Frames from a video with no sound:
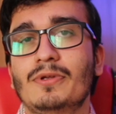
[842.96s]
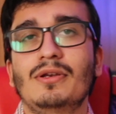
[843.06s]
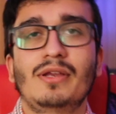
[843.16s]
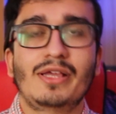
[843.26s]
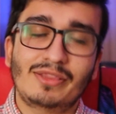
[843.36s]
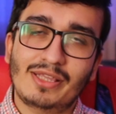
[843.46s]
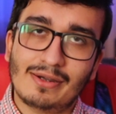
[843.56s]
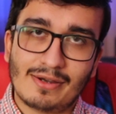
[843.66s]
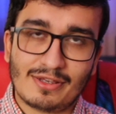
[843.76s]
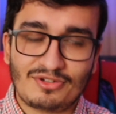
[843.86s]
in the
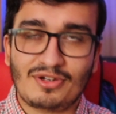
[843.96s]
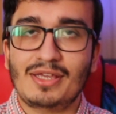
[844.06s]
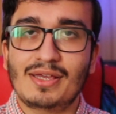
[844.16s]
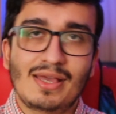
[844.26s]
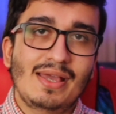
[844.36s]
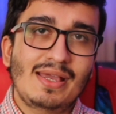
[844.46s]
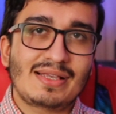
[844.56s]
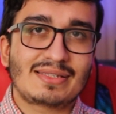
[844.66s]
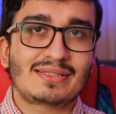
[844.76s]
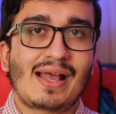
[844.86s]
industry
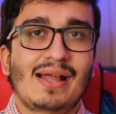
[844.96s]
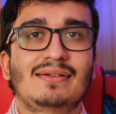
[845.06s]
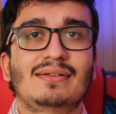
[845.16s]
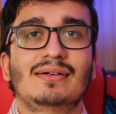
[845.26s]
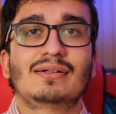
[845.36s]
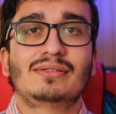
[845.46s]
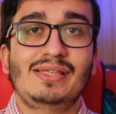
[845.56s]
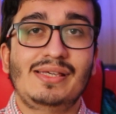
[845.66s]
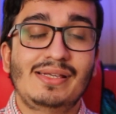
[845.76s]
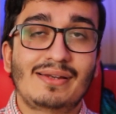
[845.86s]
is that
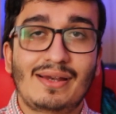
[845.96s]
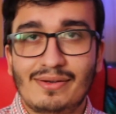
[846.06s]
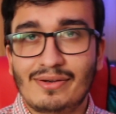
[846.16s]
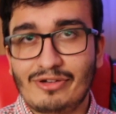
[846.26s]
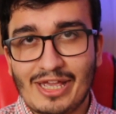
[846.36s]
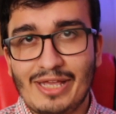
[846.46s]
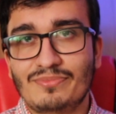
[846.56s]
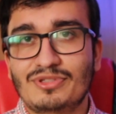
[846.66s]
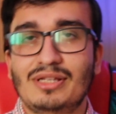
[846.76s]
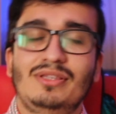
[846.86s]
the render
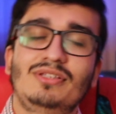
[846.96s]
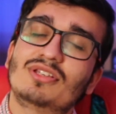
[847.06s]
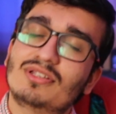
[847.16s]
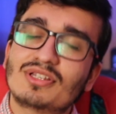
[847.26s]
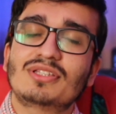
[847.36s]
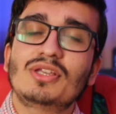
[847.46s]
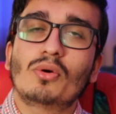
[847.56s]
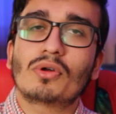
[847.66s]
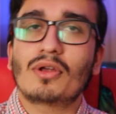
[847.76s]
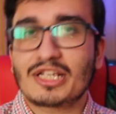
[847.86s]
times and just the
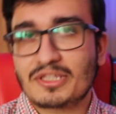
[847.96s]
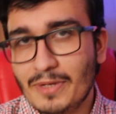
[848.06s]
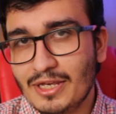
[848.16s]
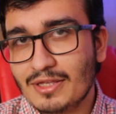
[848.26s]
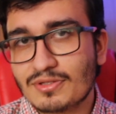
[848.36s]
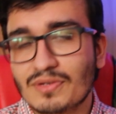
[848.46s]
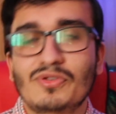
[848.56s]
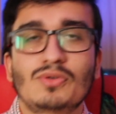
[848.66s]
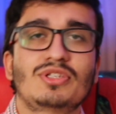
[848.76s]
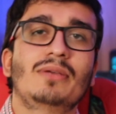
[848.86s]
overall experience
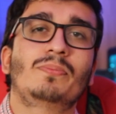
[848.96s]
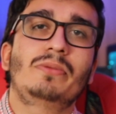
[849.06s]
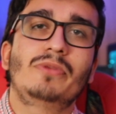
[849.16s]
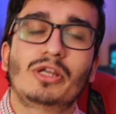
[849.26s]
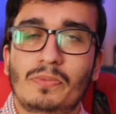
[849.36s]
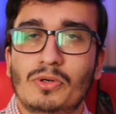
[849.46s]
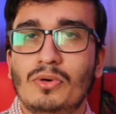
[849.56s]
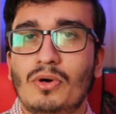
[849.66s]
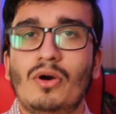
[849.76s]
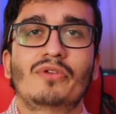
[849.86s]
of using Premiere Pro
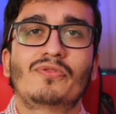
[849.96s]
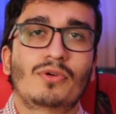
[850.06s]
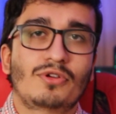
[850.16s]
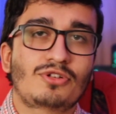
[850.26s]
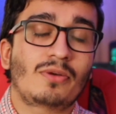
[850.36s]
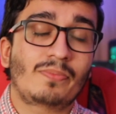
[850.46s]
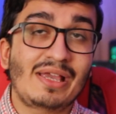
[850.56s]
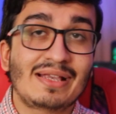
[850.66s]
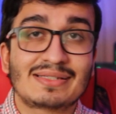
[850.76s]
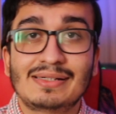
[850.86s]
or Photoshop
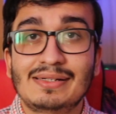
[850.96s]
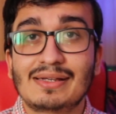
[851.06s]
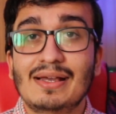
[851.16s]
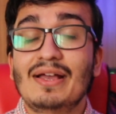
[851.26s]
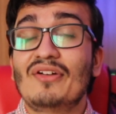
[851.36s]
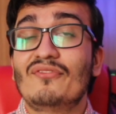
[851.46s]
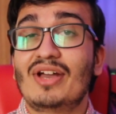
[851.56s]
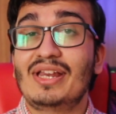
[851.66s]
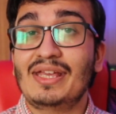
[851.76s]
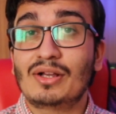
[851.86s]
isn't
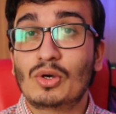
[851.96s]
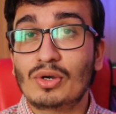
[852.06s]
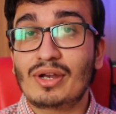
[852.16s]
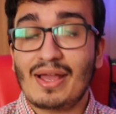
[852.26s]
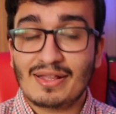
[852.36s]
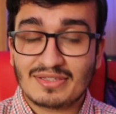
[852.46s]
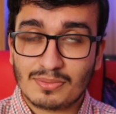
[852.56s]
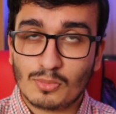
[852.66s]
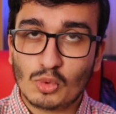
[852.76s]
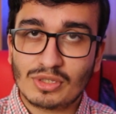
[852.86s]
very good and
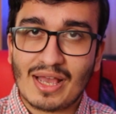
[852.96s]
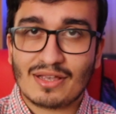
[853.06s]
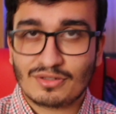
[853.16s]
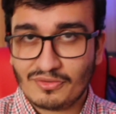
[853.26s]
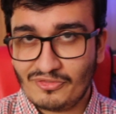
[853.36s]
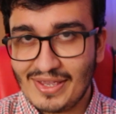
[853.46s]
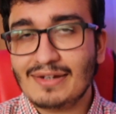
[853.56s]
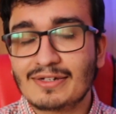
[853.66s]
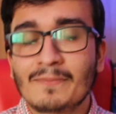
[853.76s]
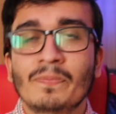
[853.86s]
smooth as of
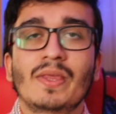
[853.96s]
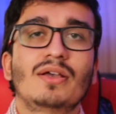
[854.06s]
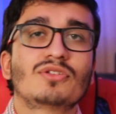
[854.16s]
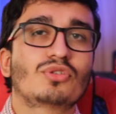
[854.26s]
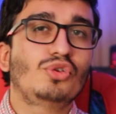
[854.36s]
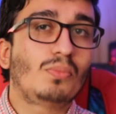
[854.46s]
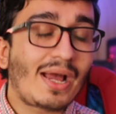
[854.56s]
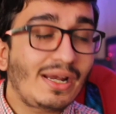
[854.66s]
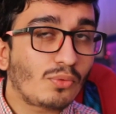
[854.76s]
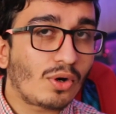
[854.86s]
yet. So you
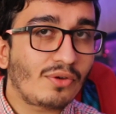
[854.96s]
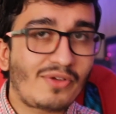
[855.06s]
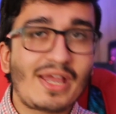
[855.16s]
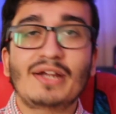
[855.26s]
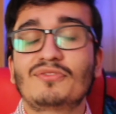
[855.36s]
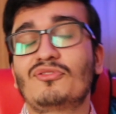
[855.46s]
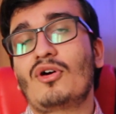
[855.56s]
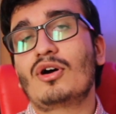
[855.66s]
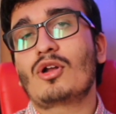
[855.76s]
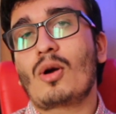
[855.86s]
might want to wait
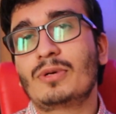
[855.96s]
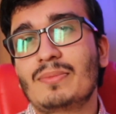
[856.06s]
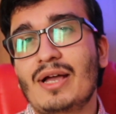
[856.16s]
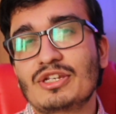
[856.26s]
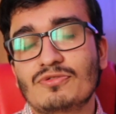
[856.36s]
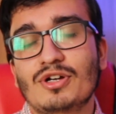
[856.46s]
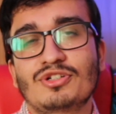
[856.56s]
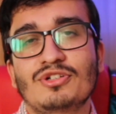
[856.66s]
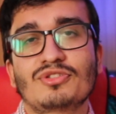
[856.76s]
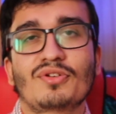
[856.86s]
for optimized
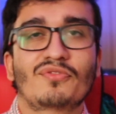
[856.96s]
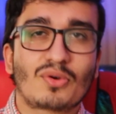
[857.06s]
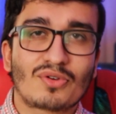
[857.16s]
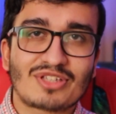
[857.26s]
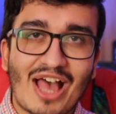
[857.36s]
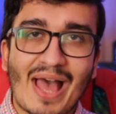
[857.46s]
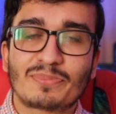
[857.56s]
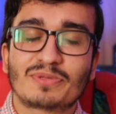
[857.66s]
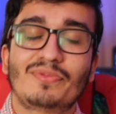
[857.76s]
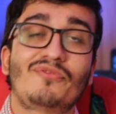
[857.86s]
versions of those
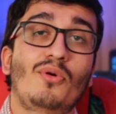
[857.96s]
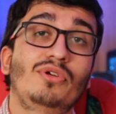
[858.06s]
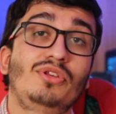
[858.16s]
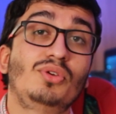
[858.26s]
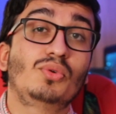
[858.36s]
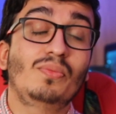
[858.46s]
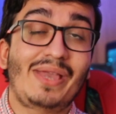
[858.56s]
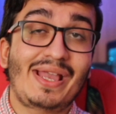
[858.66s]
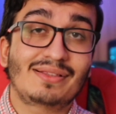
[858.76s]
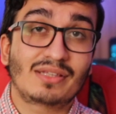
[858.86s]
apps before you
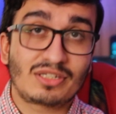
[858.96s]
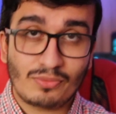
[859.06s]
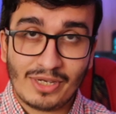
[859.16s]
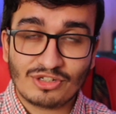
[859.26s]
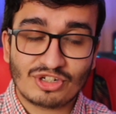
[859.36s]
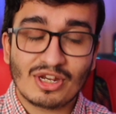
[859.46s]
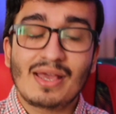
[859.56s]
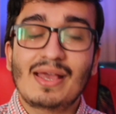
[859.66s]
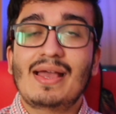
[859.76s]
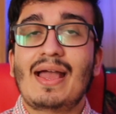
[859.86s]
make the switch.
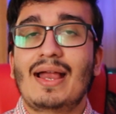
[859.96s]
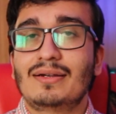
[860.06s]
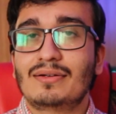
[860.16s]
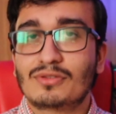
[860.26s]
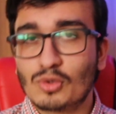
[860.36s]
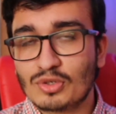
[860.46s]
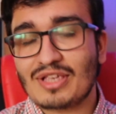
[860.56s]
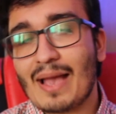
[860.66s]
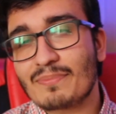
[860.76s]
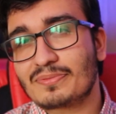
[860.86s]
And those
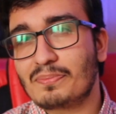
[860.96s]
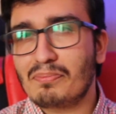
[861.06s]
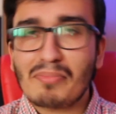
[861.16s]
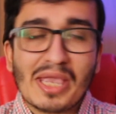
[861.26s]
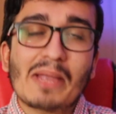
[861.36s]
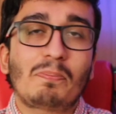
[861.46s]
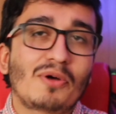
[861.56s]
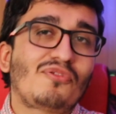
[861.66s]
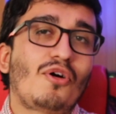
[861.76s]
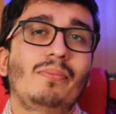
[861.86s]
apps may
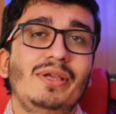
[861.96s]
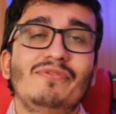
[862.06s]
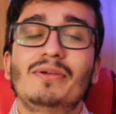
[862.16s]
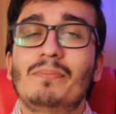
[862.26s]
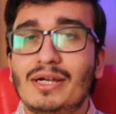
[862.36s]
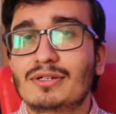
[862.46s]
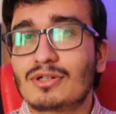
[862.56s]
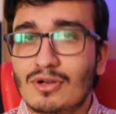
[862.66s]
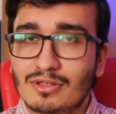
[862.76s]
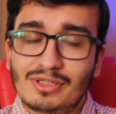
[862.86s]
perform even
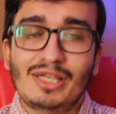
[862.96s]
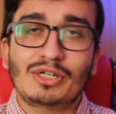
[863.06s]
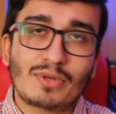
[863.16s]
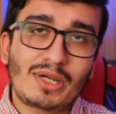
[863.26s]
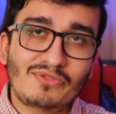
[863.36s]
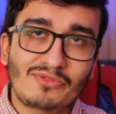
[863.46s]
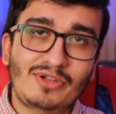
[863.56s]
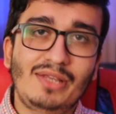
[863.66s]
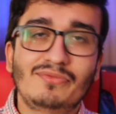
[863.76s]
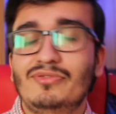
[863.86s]
better on the
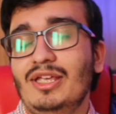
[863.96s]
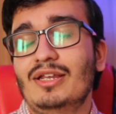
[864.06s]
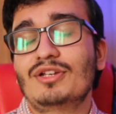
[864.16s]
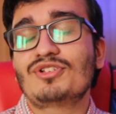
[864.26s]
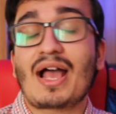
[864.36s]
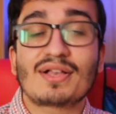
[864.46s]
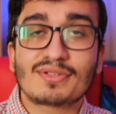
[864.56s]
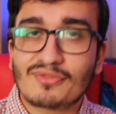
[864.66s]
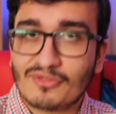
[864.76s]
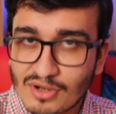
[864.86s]
2015 15-inch as
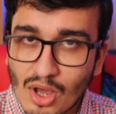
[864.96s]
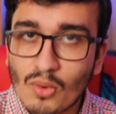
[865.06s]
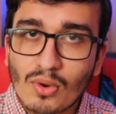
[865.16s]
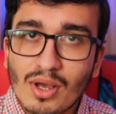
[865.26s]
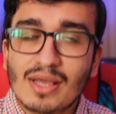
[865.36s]
of now,